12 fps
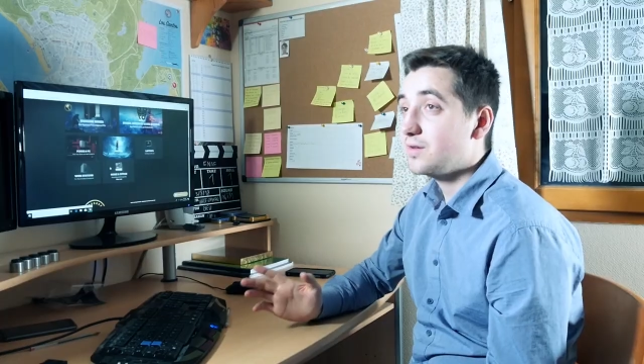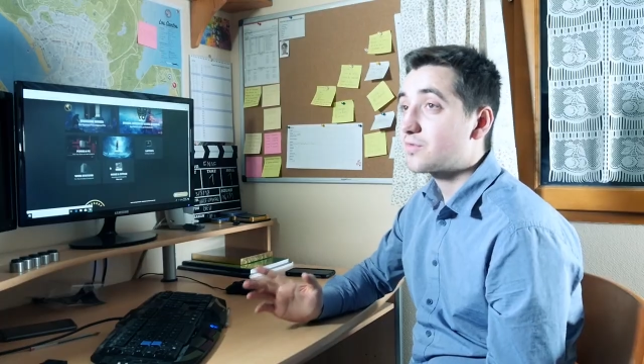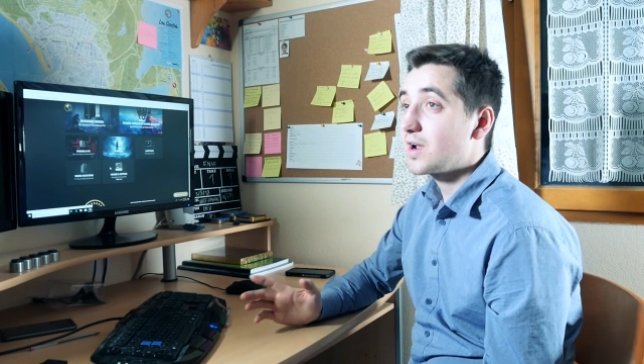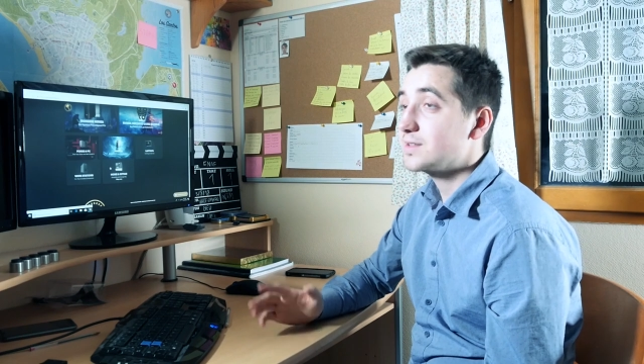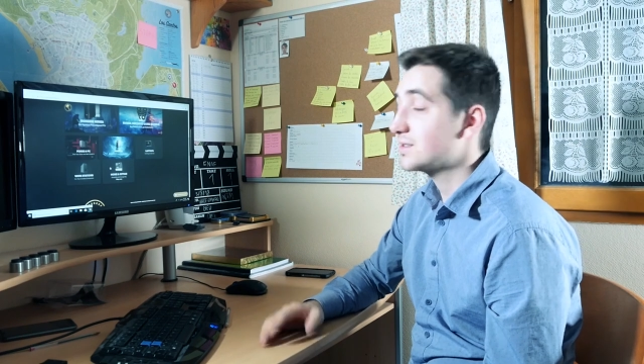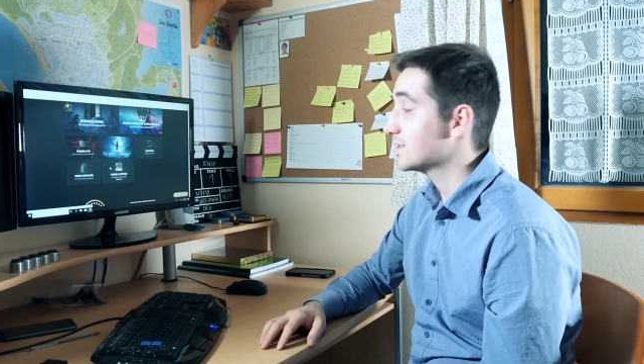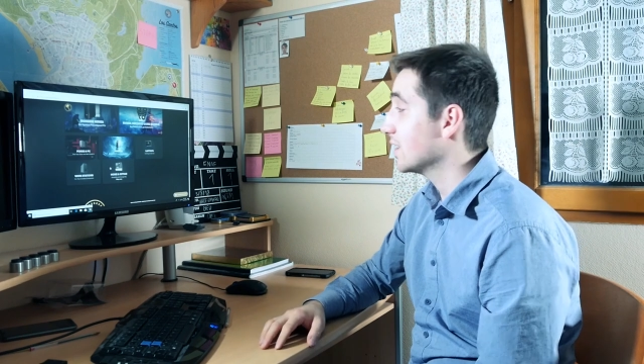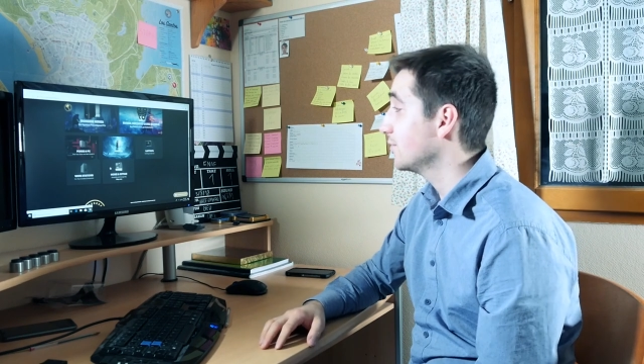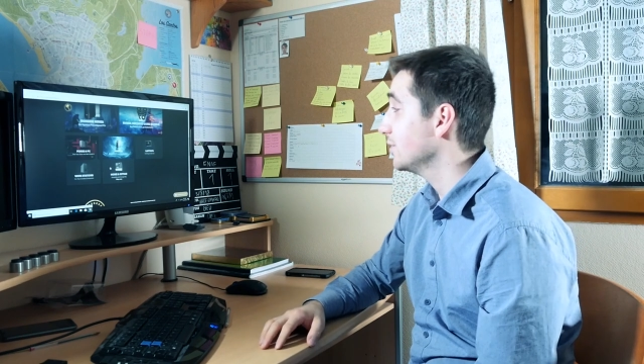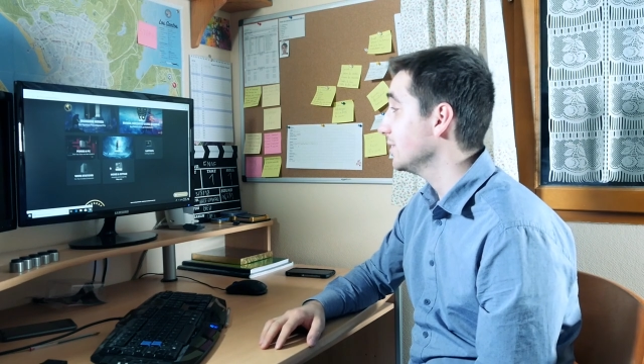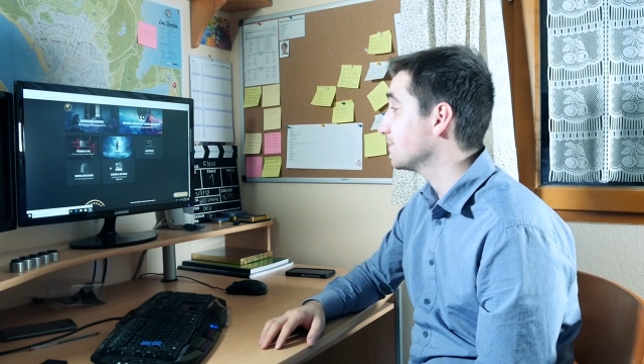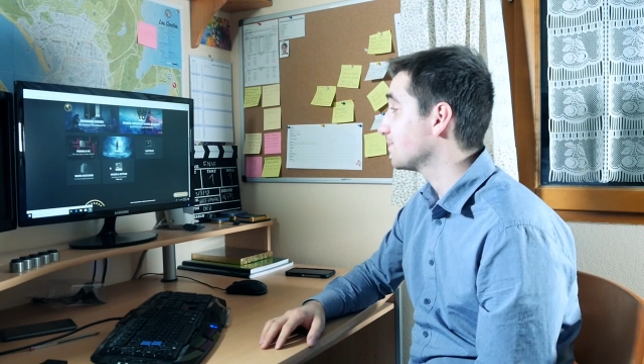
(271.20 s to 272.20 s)
in France
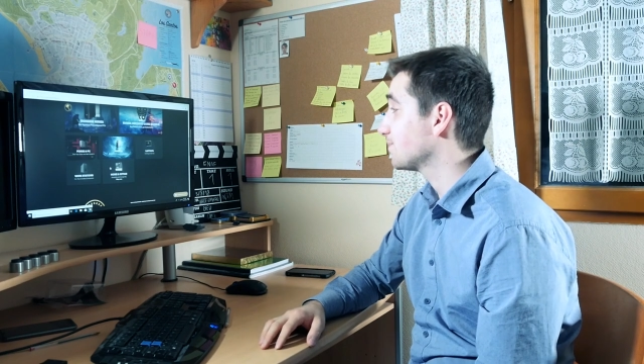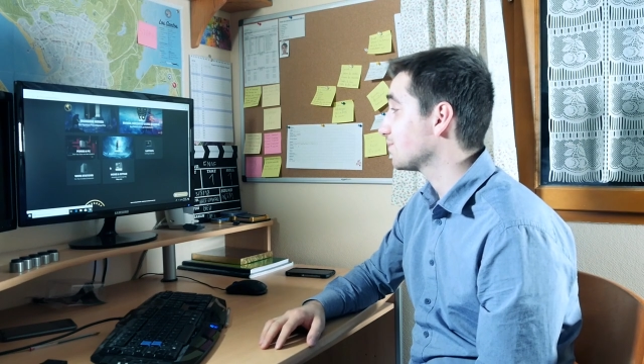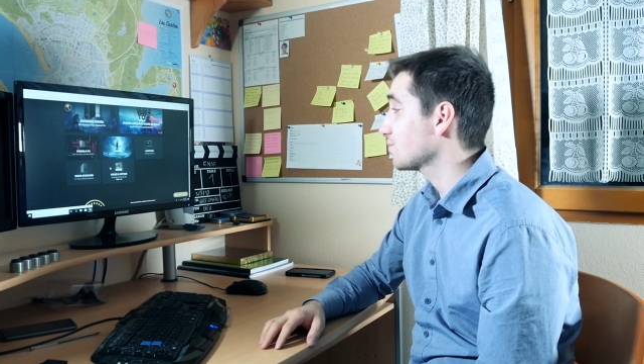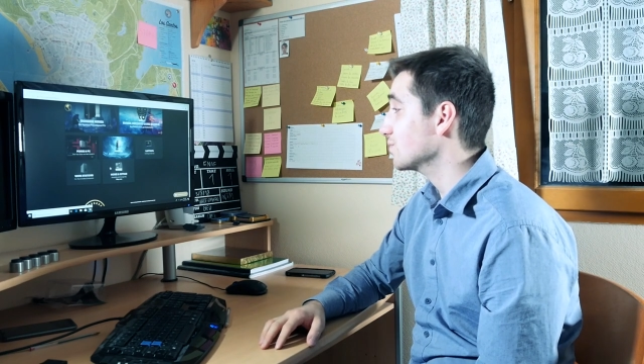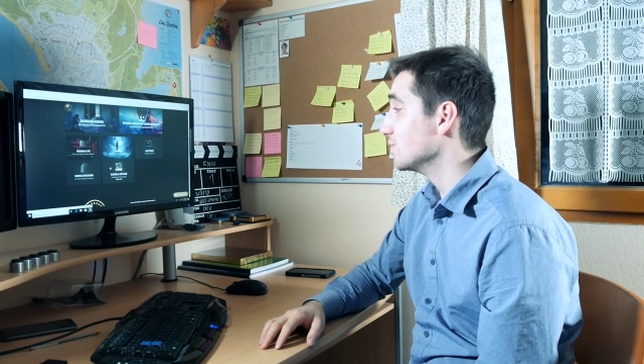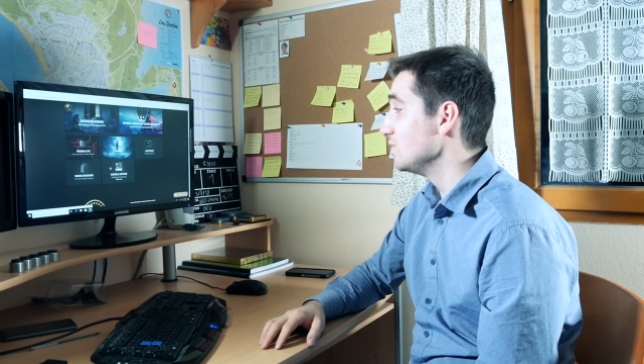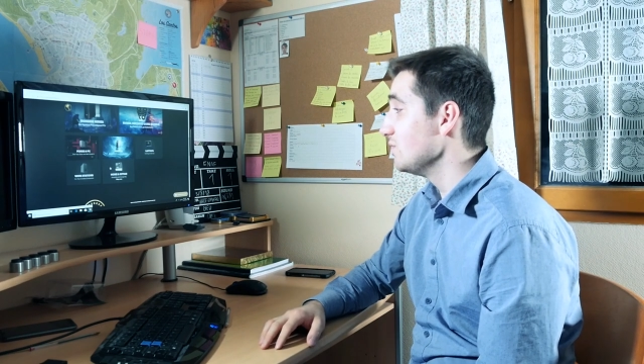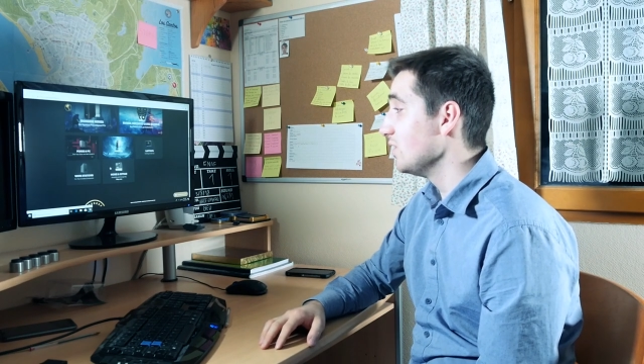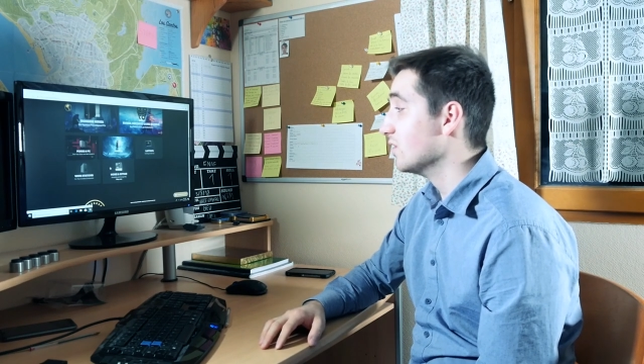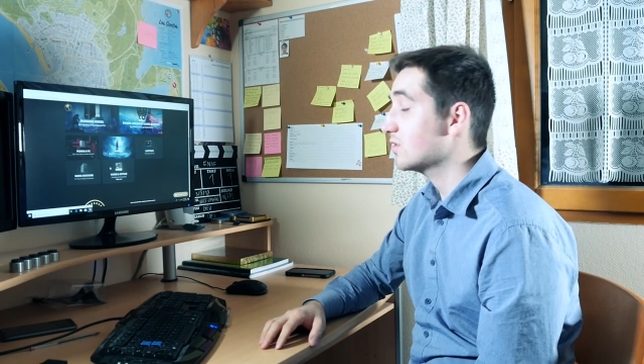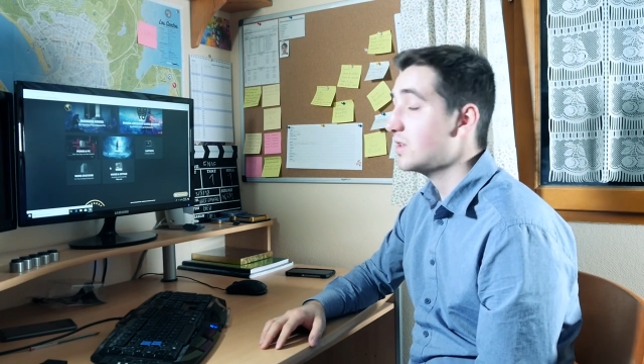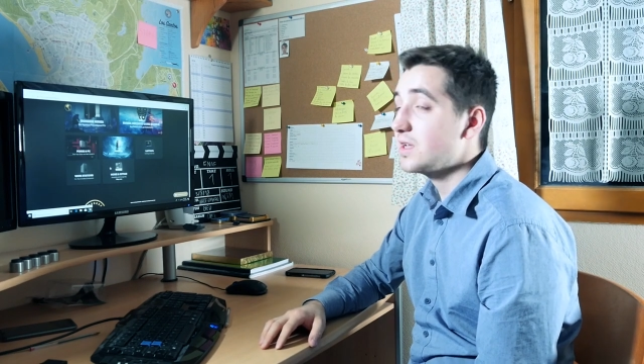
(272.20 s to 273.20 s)
safely.
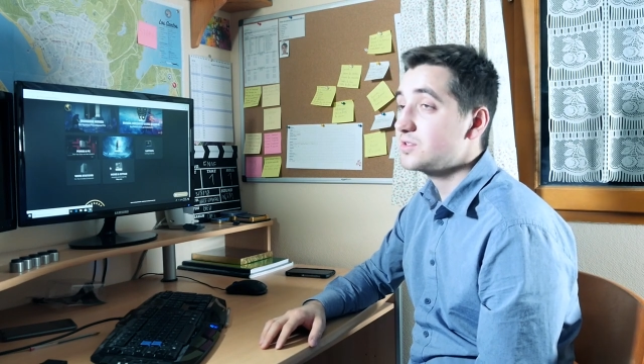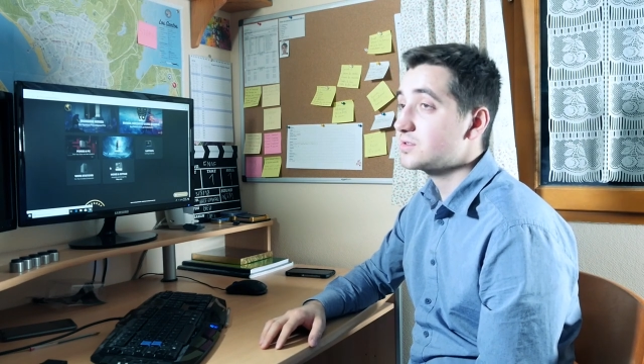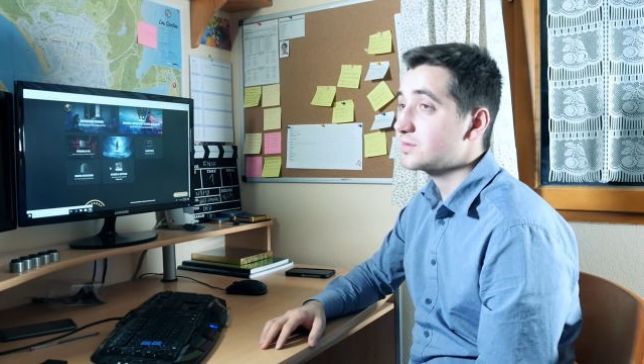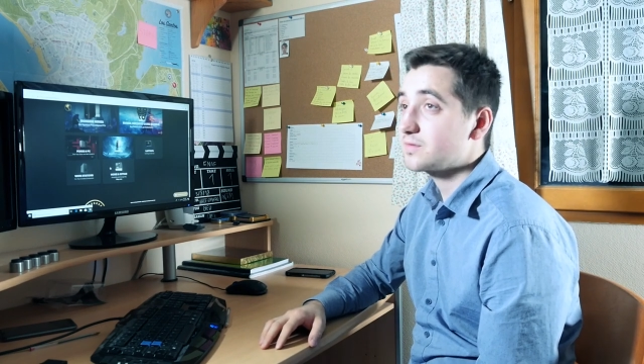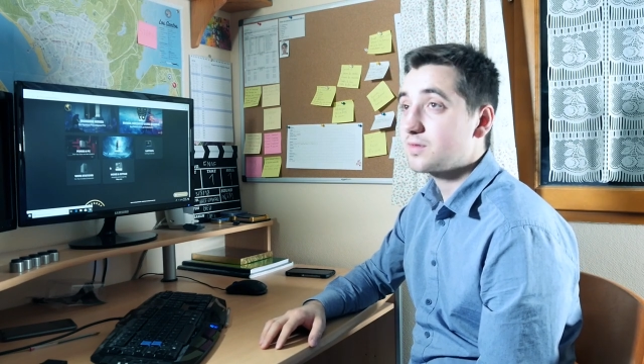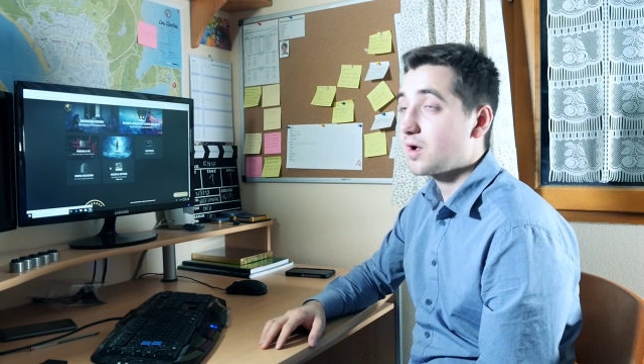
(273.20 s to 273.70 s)
So that's just